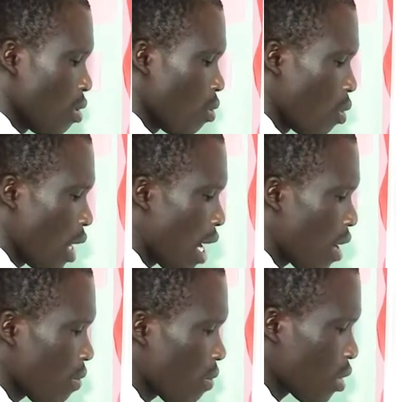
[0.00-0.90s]
We
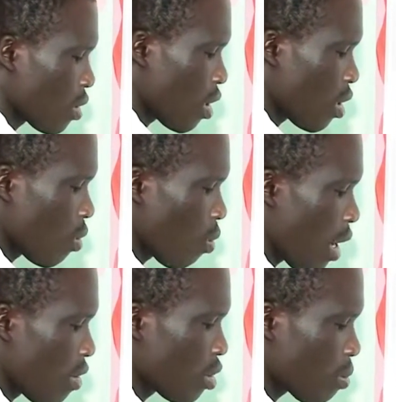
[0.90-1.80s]
have 3
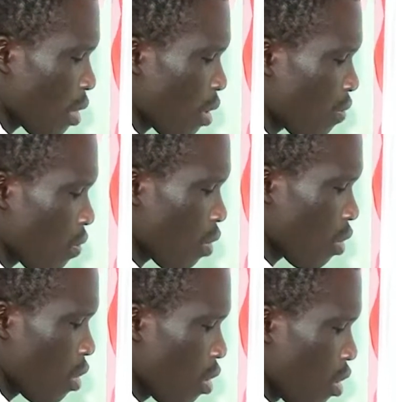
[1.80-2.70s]
y raised to power
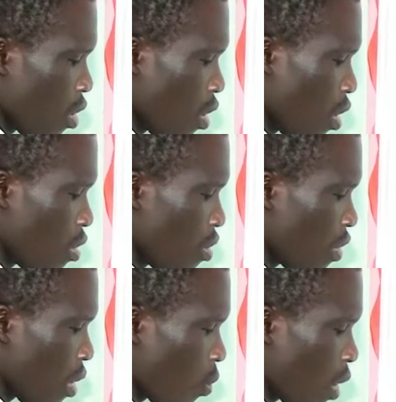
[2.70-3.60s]
4 all
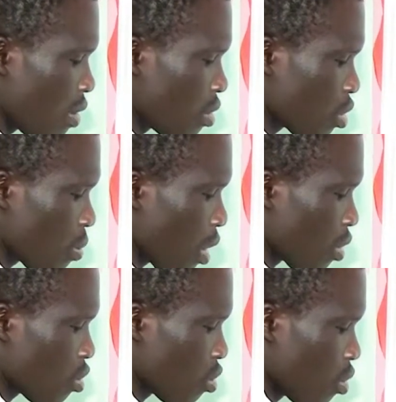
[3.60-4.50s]
over y raised to
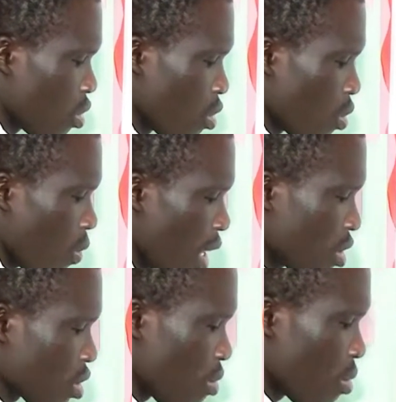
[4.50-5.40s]
power 2. Y
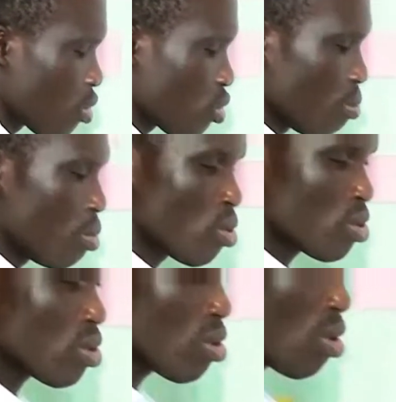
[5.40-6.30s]
is common to both.